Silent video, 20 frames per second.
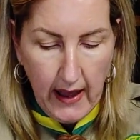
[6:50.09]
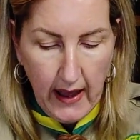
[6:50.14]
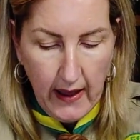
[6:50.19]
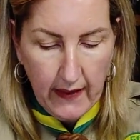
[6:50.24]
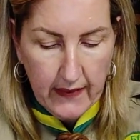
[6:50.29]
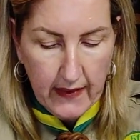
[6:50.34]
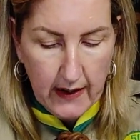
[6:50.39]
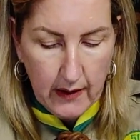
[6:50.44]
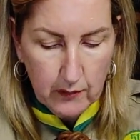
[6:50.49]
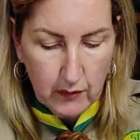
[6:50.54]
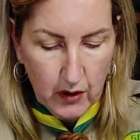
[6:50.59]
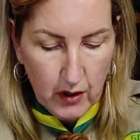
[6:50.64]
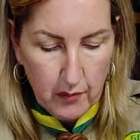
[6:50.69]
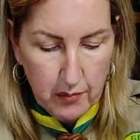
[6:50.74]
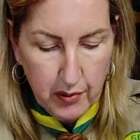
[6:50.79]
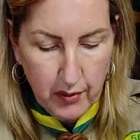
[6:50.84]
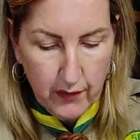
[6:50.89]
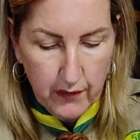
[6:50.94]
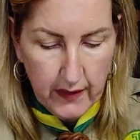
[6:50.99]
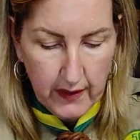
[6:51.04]
And then I'm
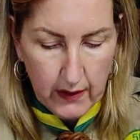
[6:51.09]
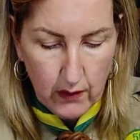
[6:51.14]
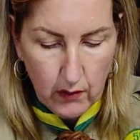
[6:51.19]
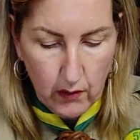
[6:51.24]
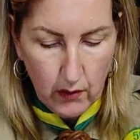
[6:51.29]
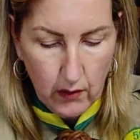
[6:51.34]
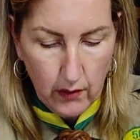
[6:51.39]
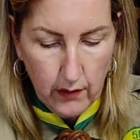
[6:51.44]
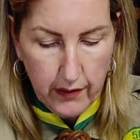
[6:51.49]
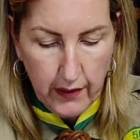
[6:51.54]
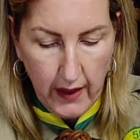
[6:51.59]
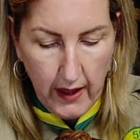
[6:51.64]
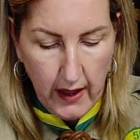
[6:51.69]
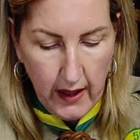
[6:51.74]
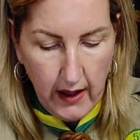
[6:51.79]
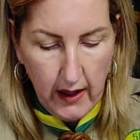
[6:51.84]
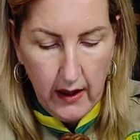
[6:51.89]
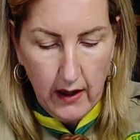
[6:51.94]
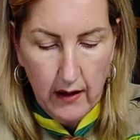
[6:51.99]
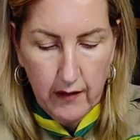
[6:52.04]
going to put the other
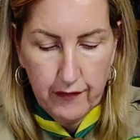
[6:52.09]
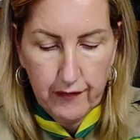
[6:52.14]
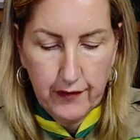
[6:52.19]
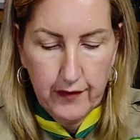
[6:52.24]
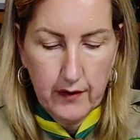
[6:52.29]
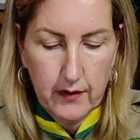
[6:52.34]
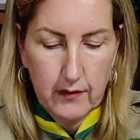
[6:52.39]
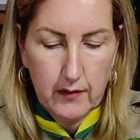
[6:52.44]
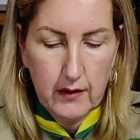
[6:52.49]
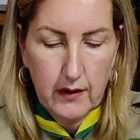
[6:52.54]
half,